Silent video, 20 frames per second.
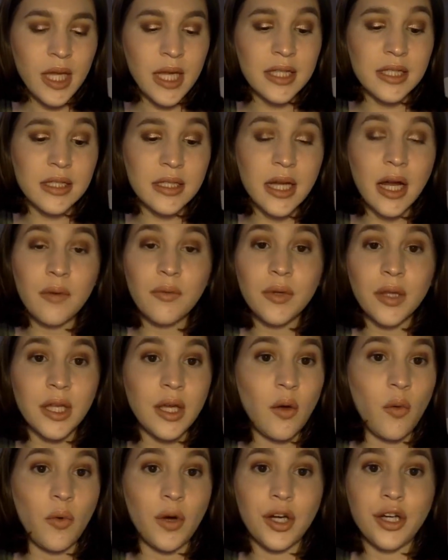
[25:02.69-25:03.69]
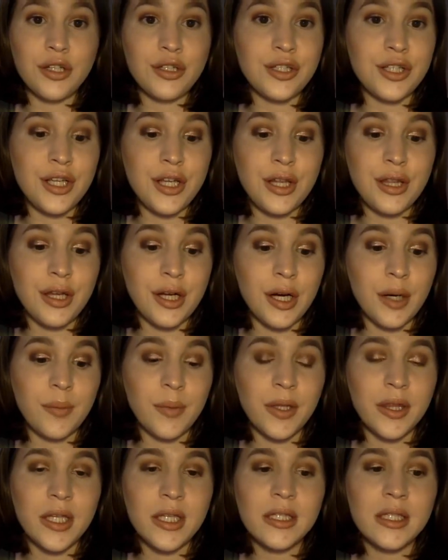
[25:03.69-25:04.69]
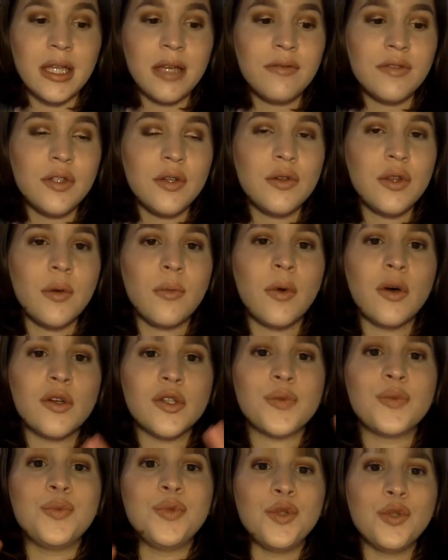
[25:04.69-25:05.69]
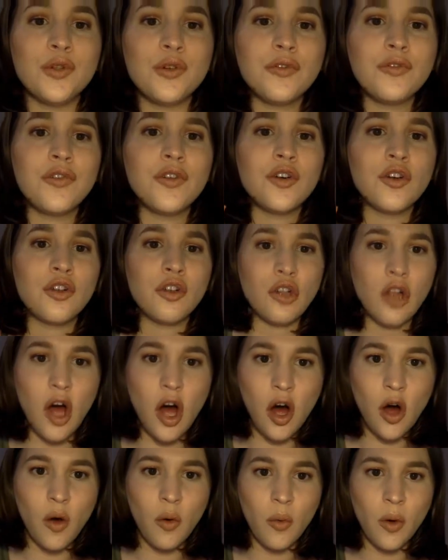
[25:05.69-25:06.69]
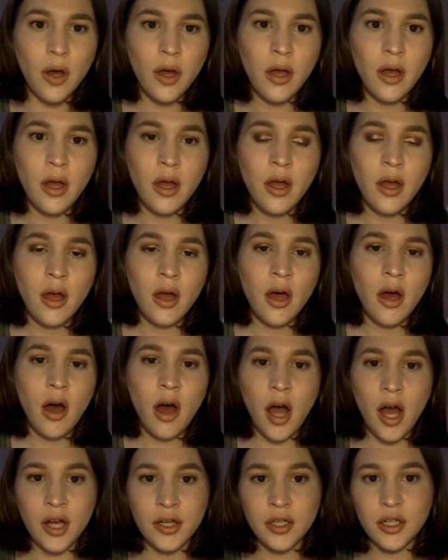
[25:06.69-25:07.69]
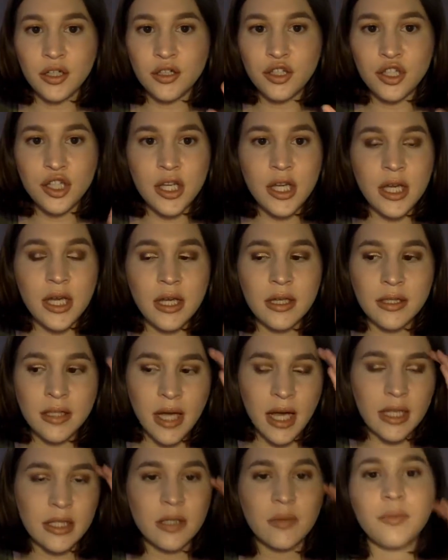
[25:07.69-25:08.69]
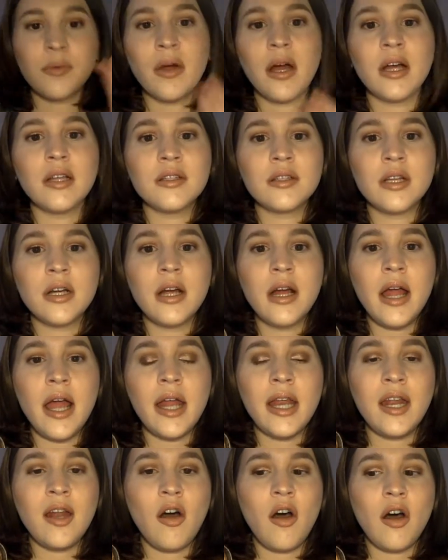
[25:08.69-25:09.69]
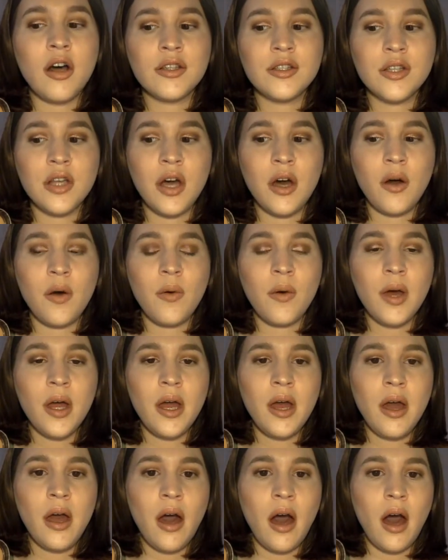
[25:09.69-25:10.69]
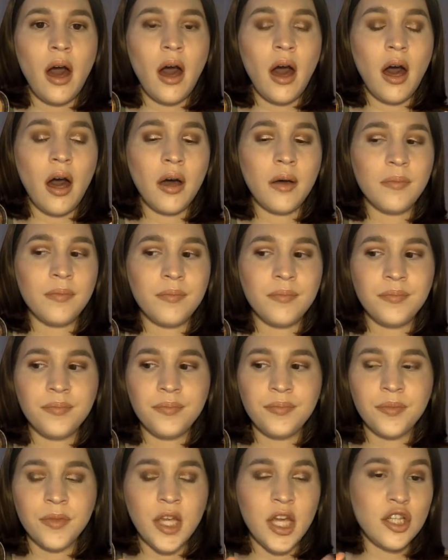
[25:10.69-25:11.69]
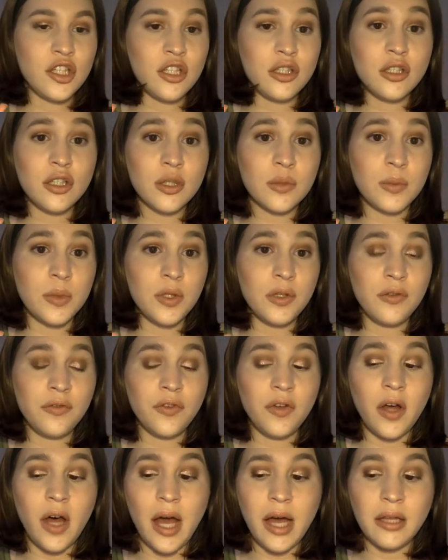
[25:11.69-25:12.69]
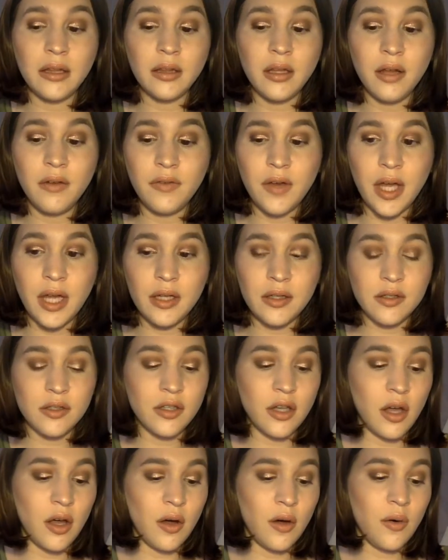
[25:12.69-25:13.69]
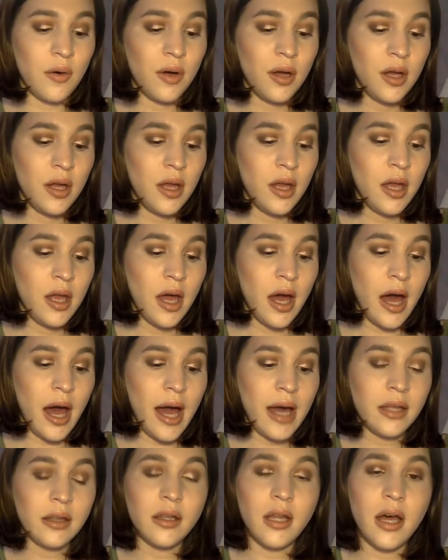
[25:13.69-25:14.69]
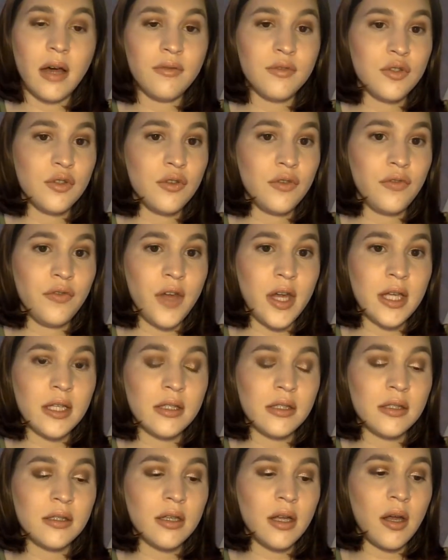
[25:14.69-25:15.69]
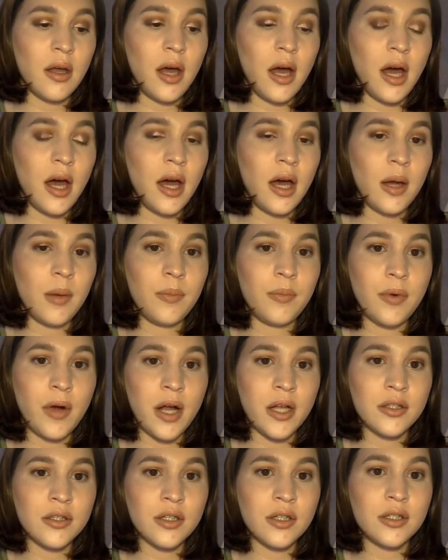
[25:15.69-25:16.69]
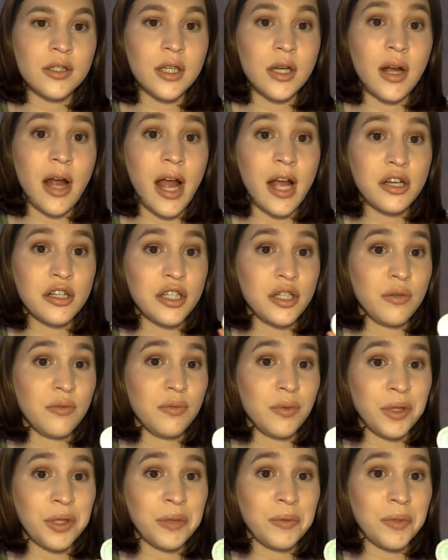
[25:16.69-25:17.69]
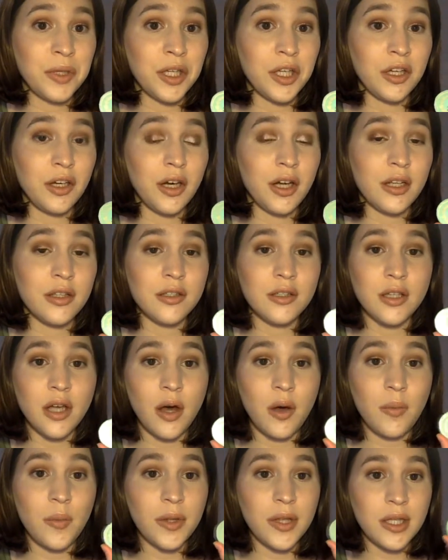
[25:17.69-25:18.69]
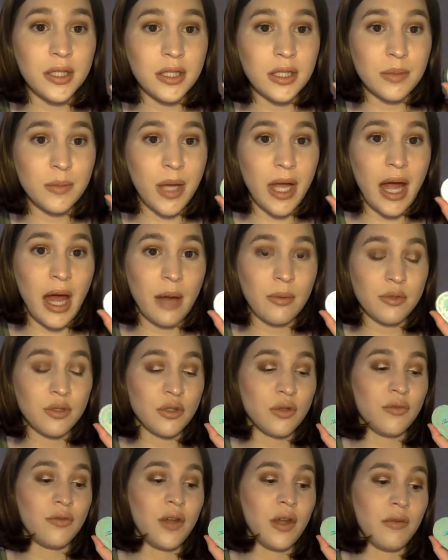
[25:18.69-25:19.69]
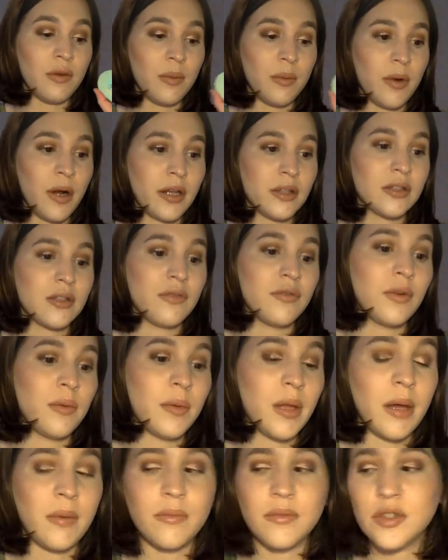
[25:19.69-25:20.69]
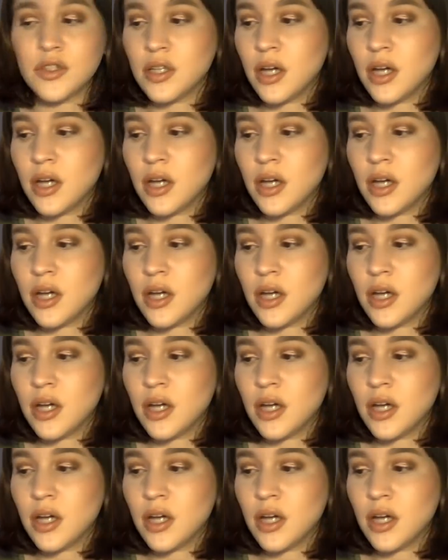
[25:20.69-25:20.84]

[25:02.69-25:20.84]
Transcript: It's not really orange either, but this gives you the most beautiful glow on your cheeks as a bronzer, and it also, it just looks beautiful. I love it. So I love Too Faced bronzers. They're actually really, really good. So, but this is my absolute favorite bronzer from them.